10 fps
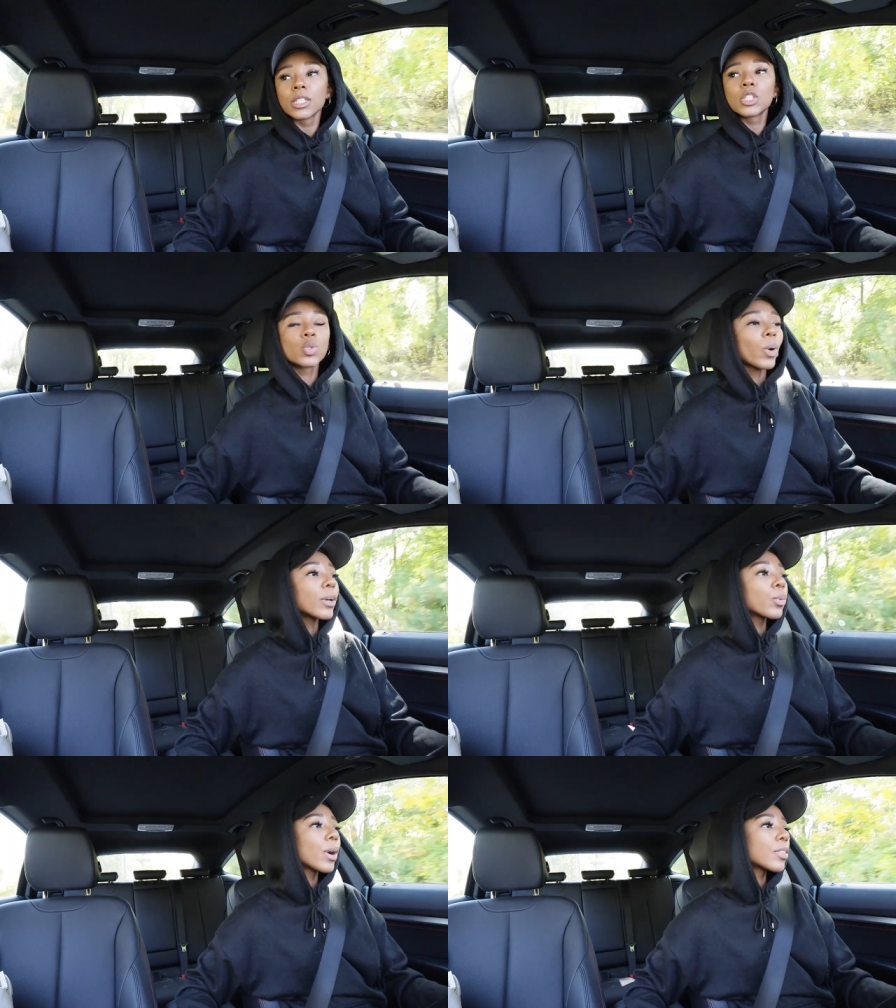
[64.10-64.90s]

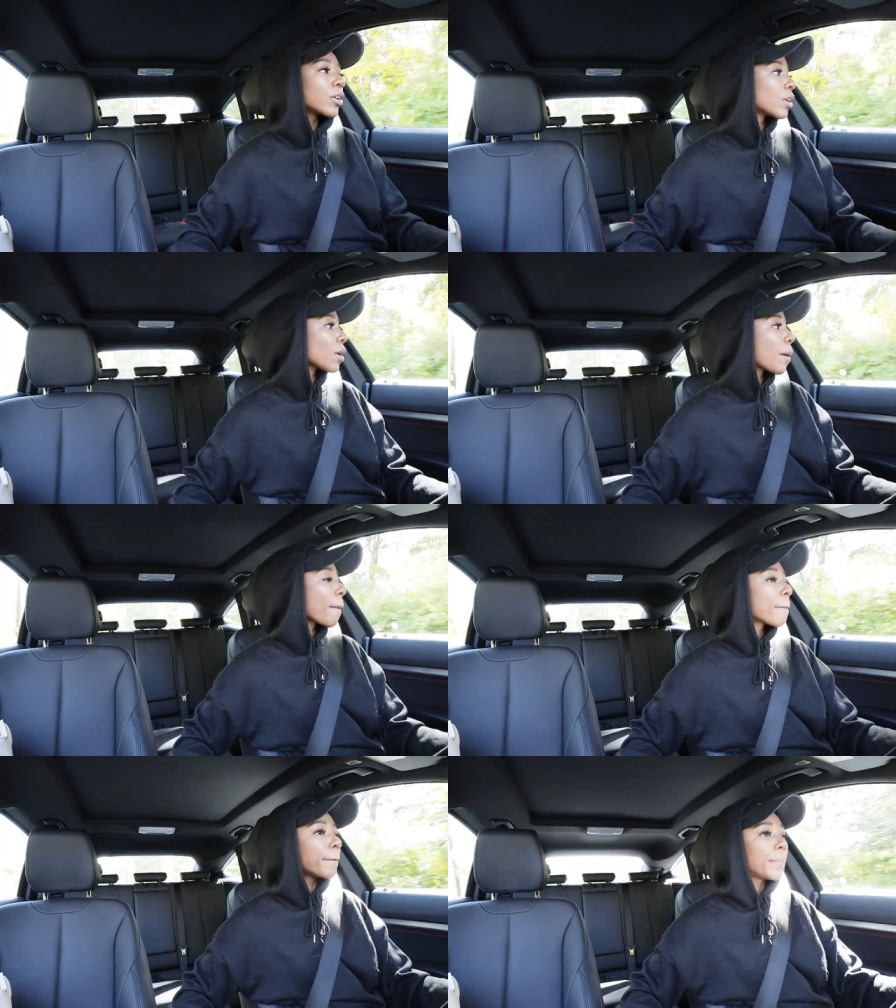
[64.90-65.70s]
sweater weather,
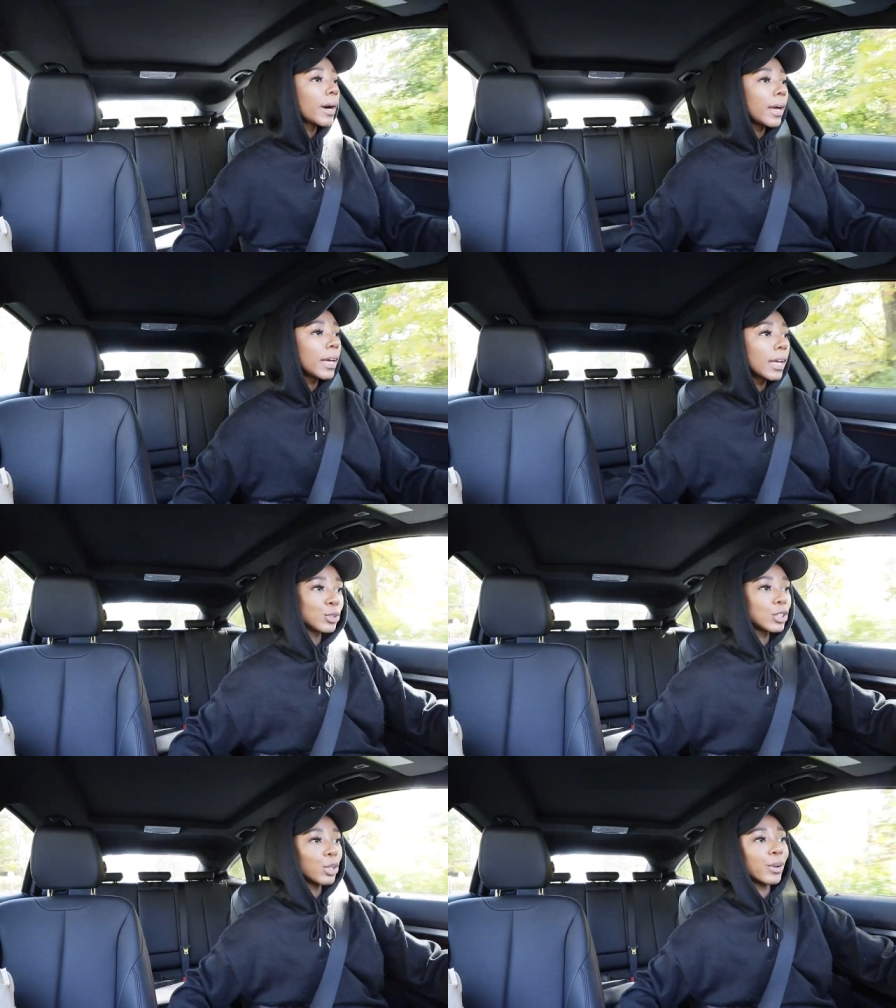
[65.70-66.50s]
but
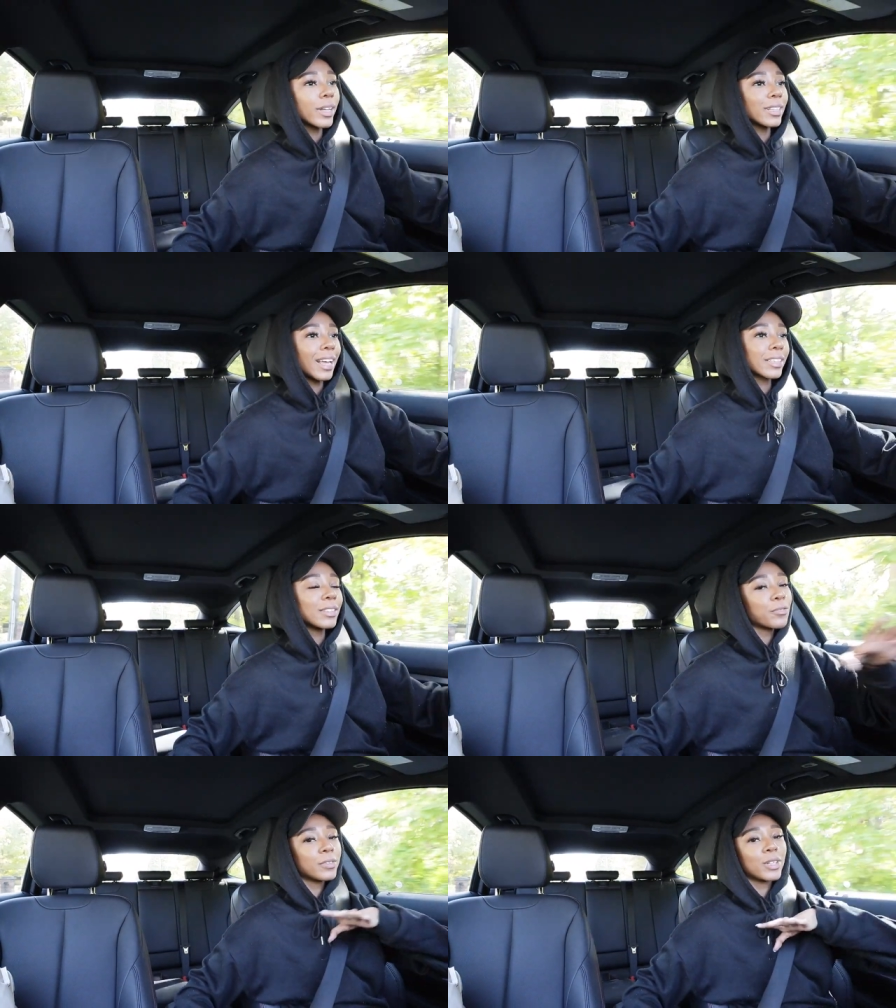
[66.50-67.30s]
you still get like
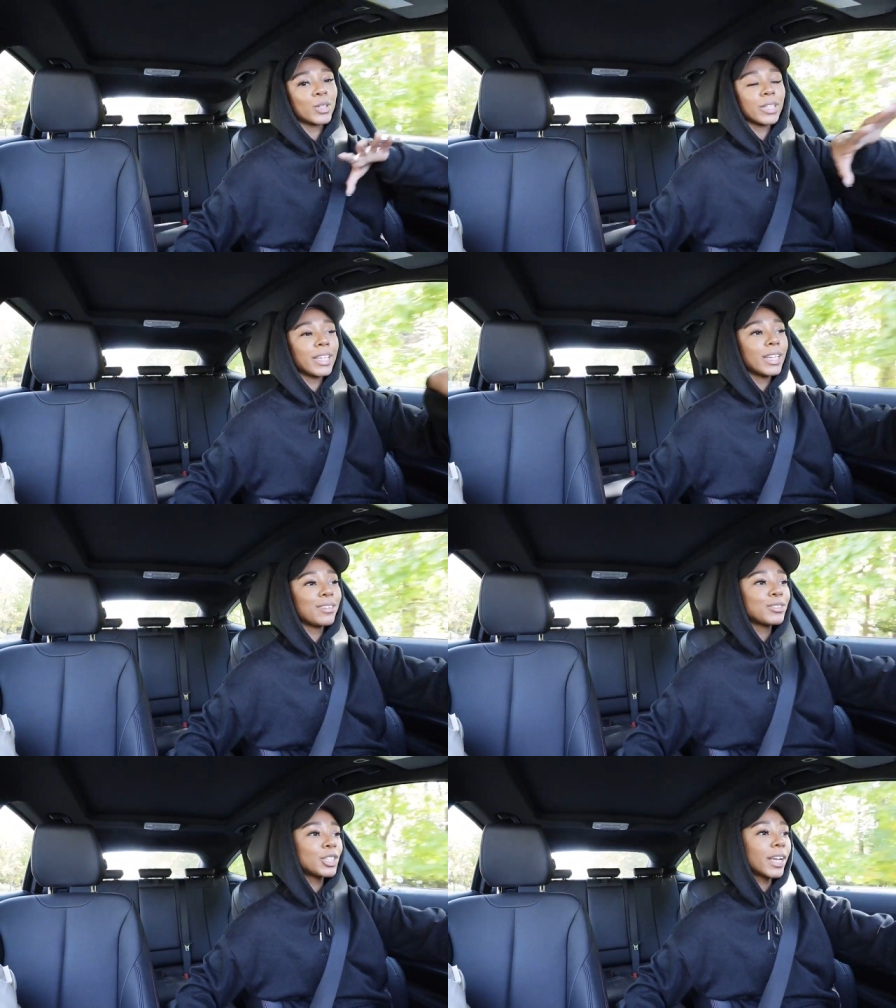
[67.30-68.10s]
the, the
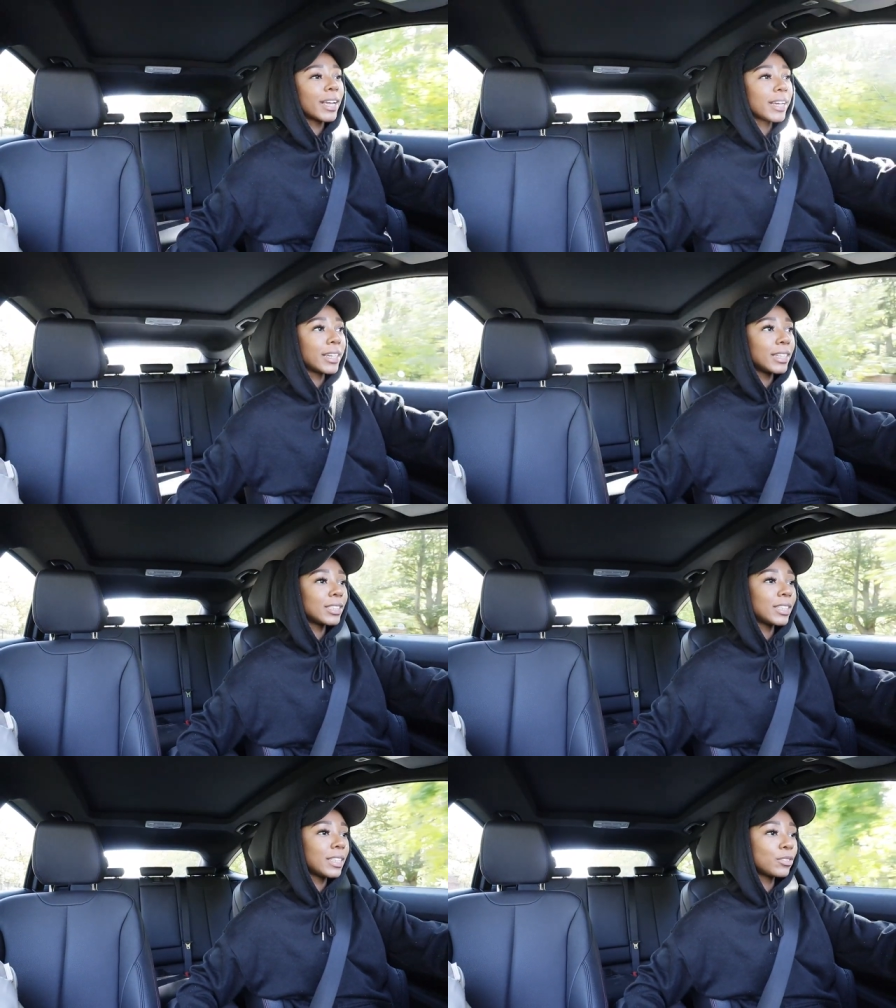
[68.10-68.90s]
leave
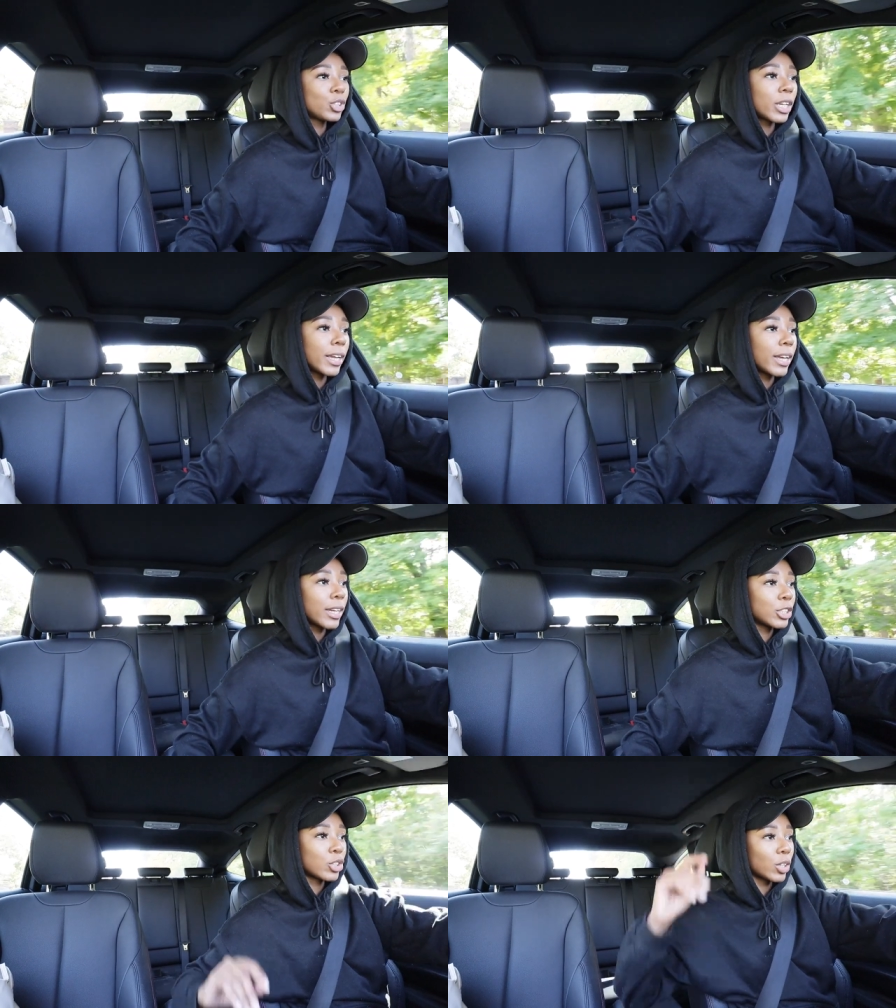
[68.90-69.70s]
change, leaf
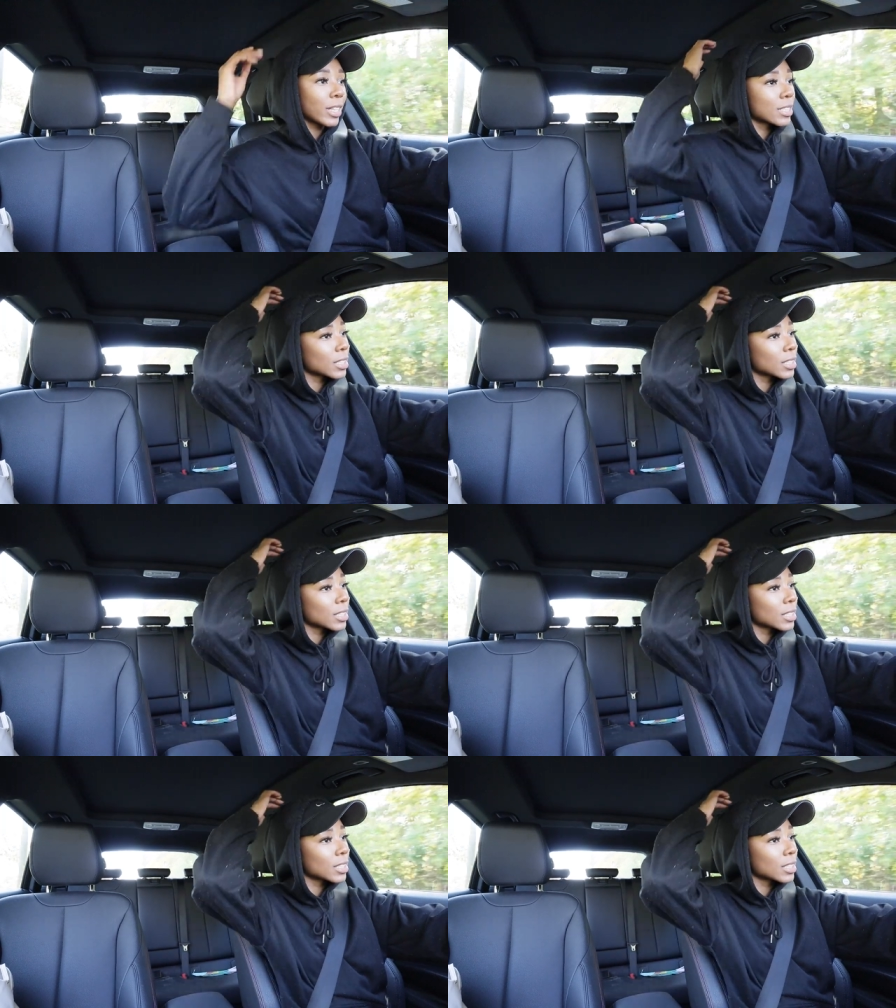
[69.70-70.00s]
change and all that